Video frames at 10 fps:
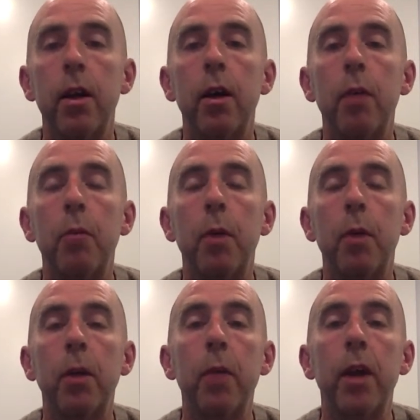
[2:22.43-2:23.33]
by
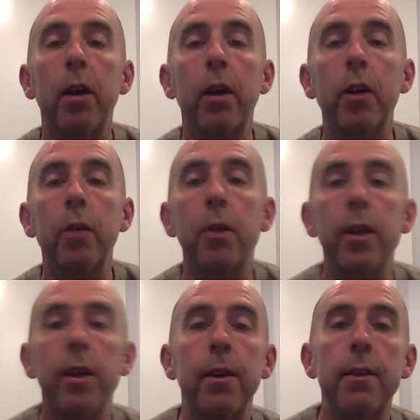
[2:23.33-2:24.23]
bringing medical
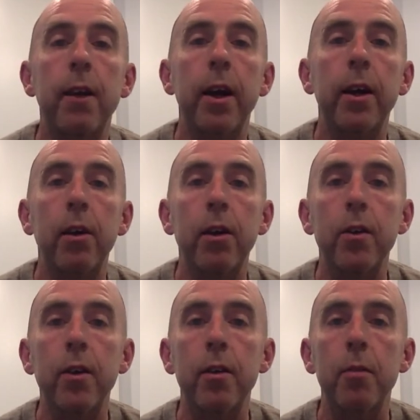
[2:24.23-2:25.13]
expertise,
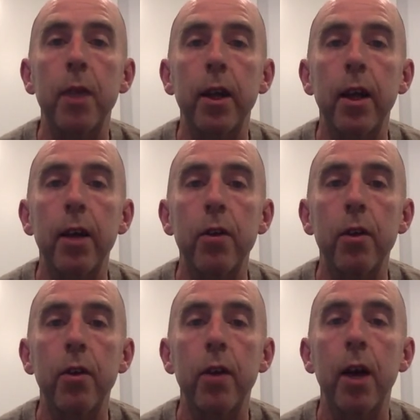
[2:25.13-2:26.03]
diagnostics, and
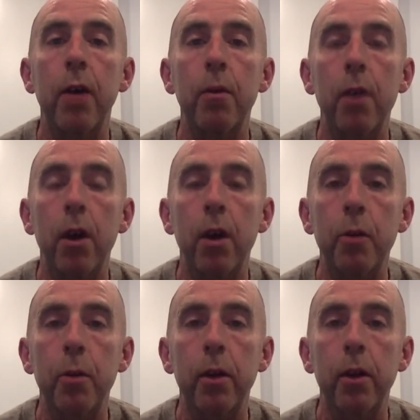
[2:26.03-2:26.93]
medications out of the
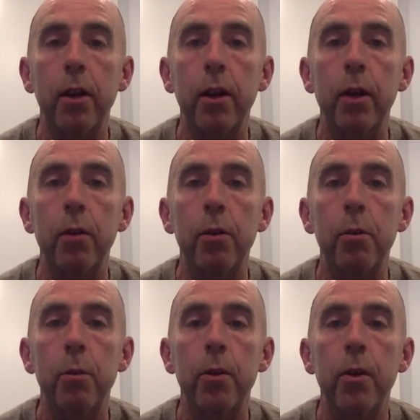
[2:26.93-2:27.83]
hospital and clinic
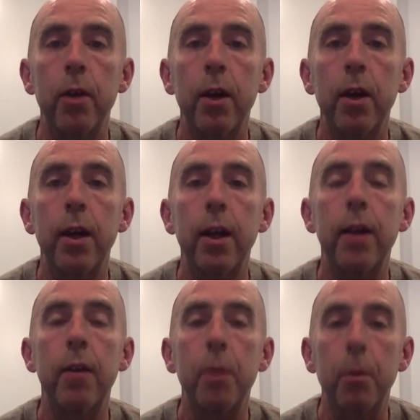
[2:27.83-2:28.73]
rooms,
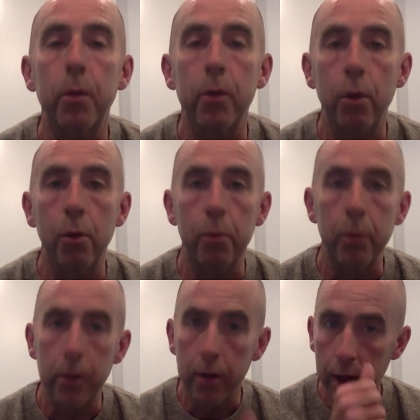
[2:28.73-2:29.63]
into people's
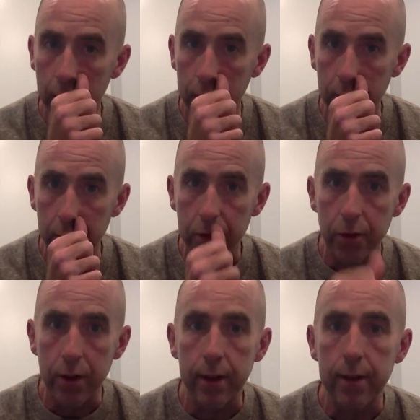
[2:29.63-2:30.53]
homes, and onto the
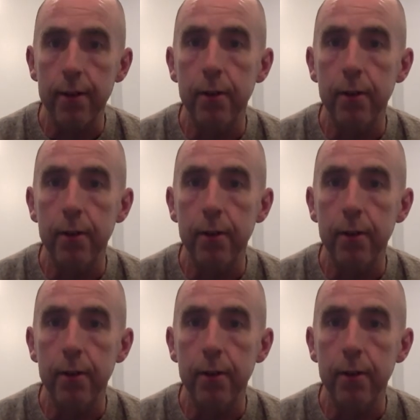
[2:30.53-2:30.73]
streets.